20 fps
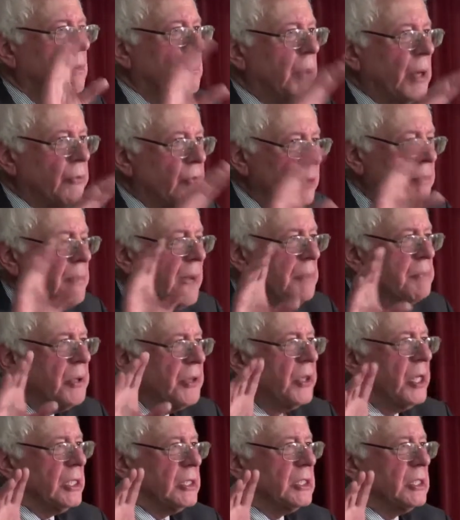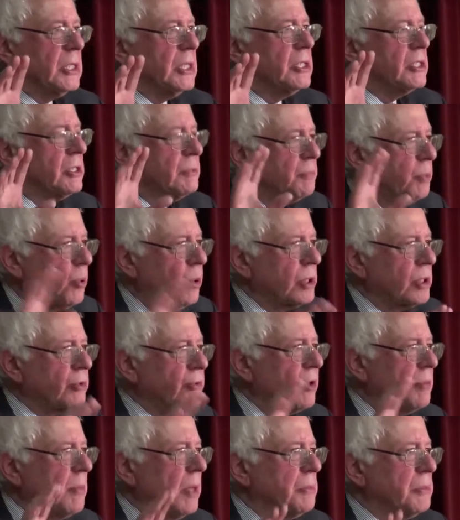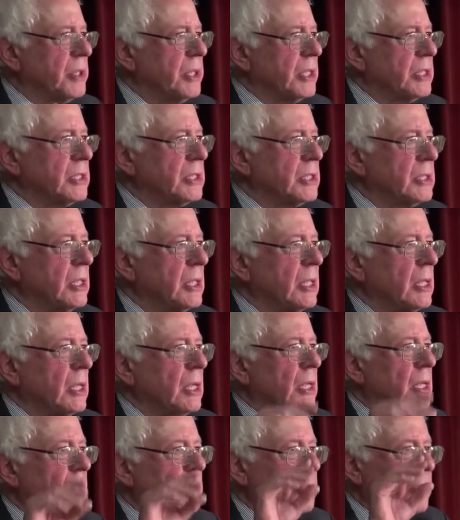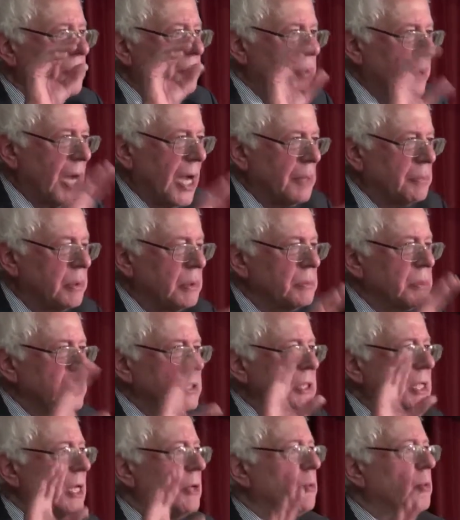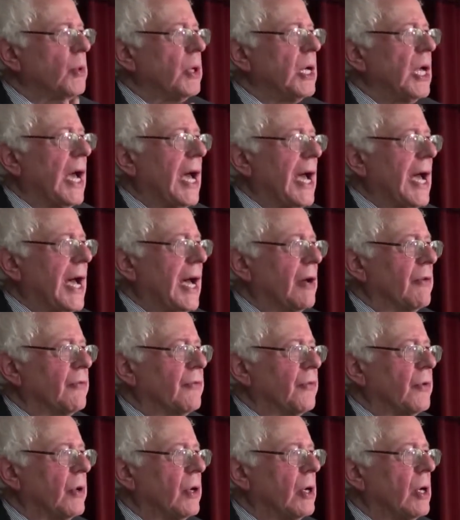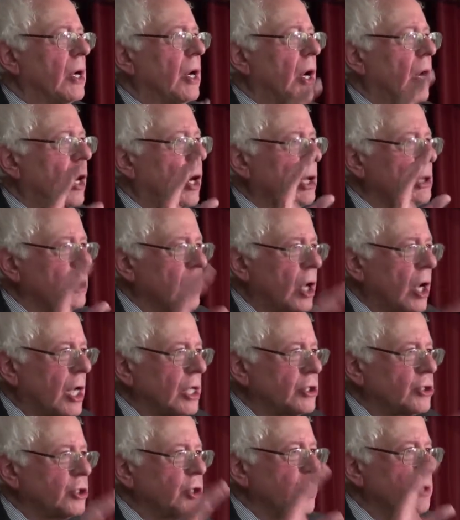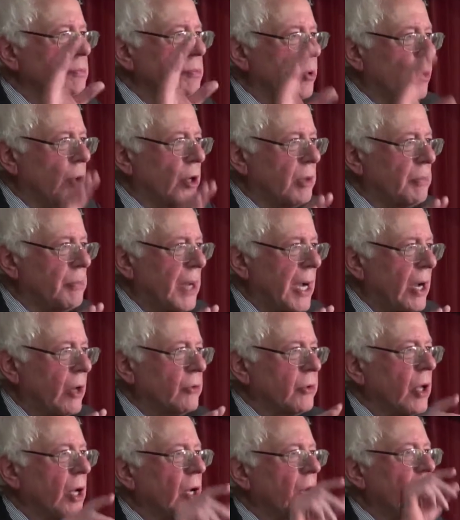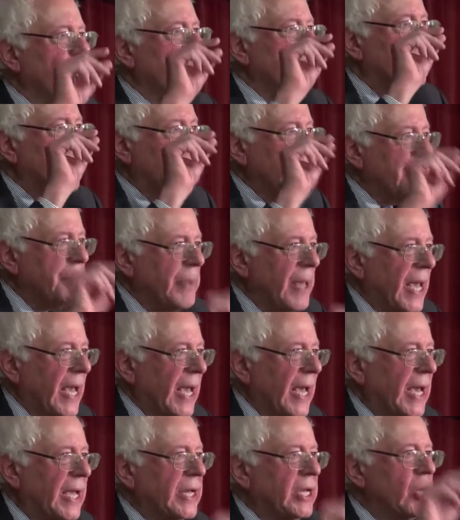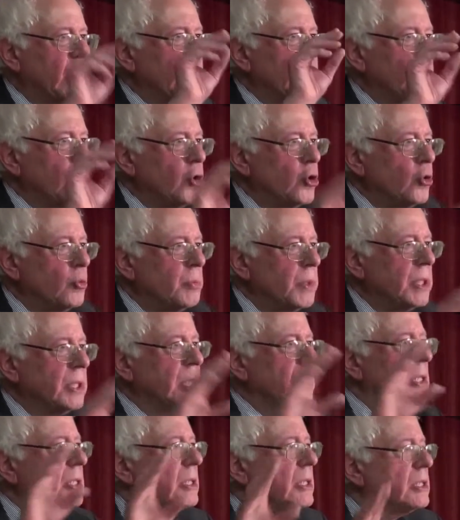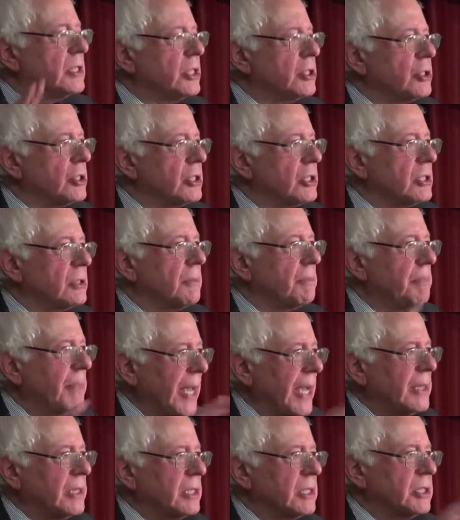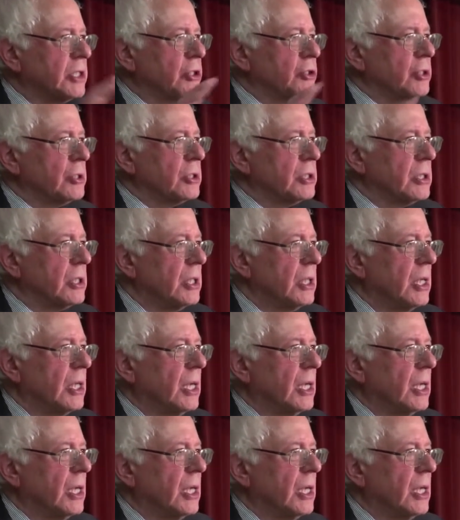But remember this, and it's important to remember this, the problems that we have are largely brought about by bad human decisions. Bad decisions.